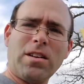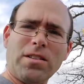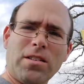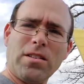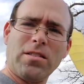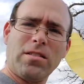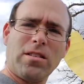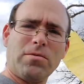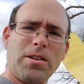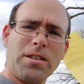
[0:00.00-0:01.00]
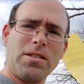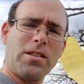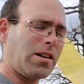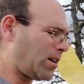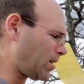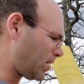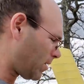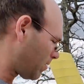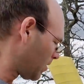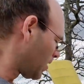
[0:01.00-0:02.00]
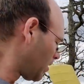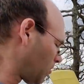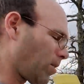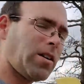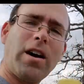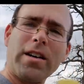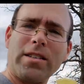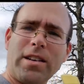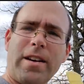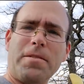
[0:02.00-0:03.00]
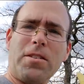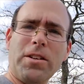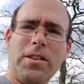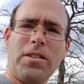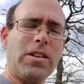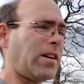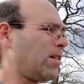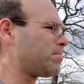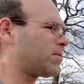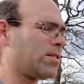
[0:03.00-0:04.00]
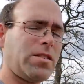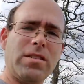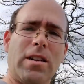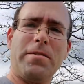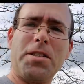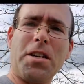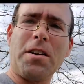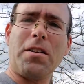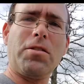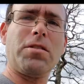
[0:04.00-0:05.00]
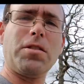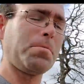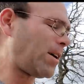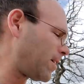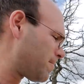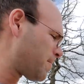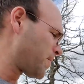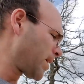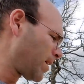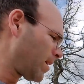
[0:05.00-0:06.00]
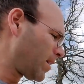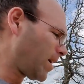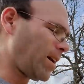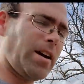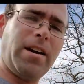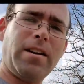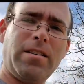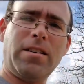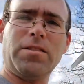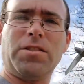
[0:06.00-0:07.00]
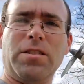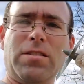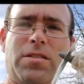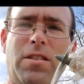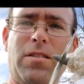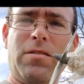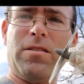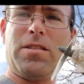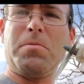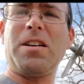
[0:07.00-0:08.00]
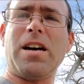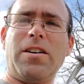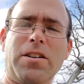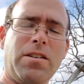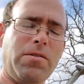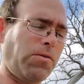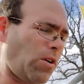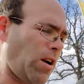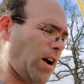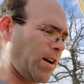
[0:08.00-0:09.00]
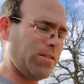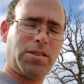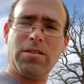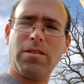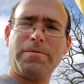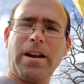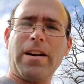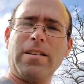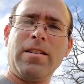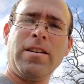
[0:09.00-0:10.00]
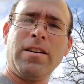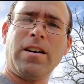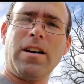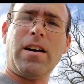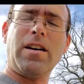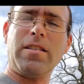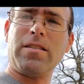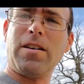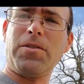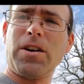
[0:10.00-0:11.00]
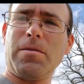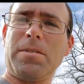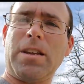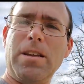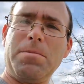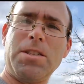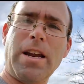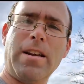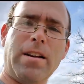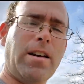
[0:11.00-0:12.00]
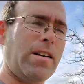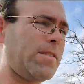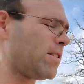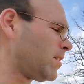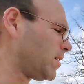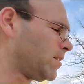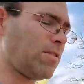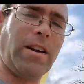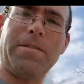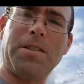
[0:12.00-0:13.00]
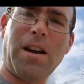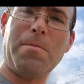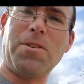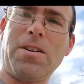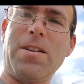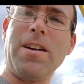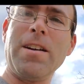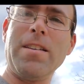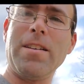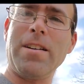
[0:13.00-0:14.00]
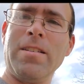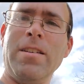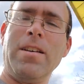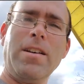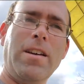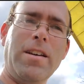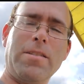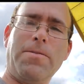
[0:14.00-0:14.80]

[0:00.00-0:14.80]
on the on the wings there and whatnot because I haven't cleaned all that up because it doesn't have a second coat of dope on it and engine is all, it's a Medallion 049, so I've got it uh, covered up to keep sand out of it. Don't have a timer or anything. It's